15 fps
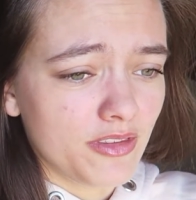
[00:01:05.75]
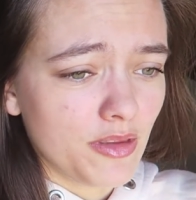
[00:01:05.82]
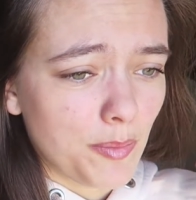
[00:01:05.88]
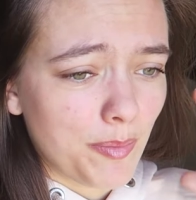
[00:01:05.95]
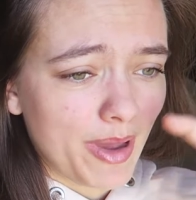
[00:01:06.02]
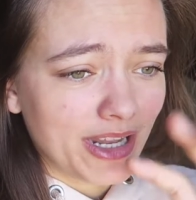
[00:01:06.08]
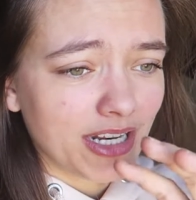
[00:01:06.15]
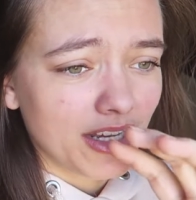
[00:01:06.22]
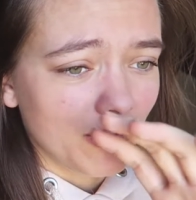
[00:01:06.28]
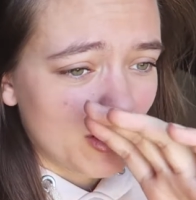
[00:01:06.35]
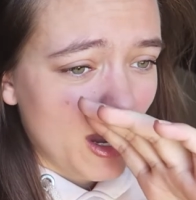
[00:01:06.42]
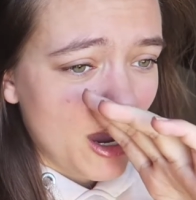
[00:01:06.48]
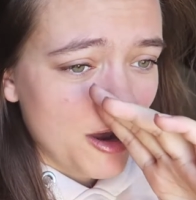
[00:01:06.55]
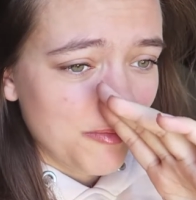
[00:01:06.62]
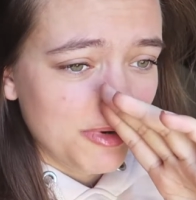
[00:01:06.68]
depending on
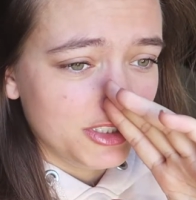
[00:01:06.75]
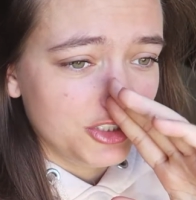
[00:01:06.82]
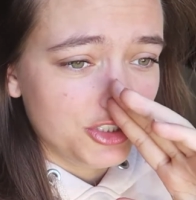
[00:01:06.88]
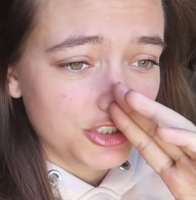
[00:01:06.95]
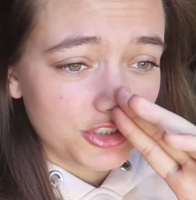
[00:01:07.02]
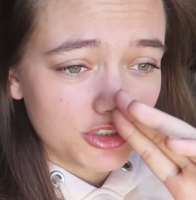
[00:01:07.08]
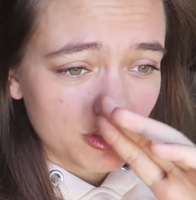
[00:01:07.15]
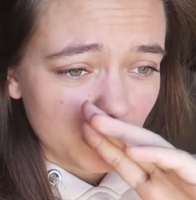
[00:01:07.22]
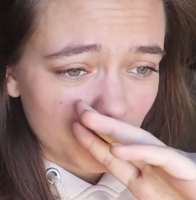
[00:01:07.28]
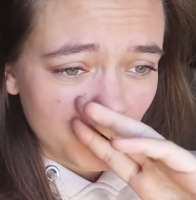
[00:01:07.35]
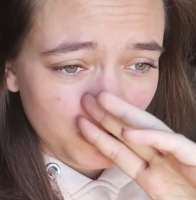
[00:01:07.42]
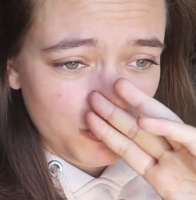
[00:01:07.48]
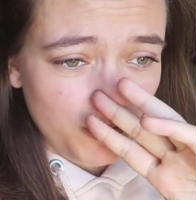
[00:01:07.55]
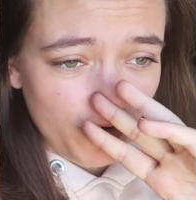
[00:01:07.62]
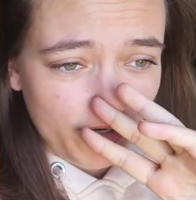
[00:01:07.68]
how much
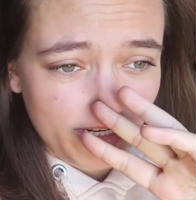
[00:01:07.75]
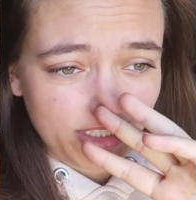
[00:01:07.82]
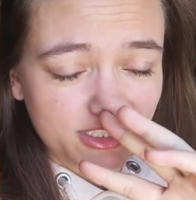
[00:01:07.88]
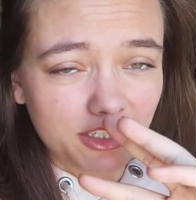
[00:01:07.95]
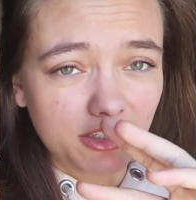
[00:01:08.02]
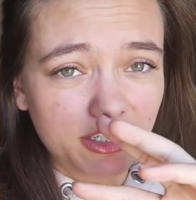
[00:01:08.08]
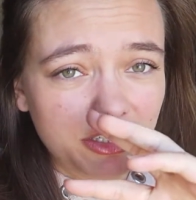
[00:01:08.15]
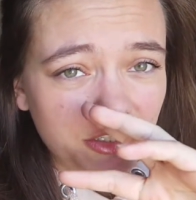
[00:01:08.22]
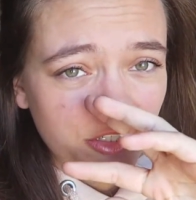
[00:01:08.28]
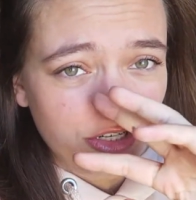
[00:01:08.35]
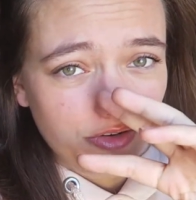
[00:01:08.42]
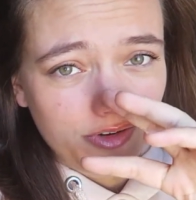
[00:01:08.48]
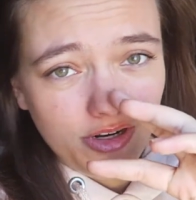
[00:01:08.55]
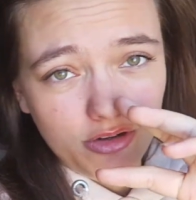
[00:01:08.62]
schoolwork I still need to do,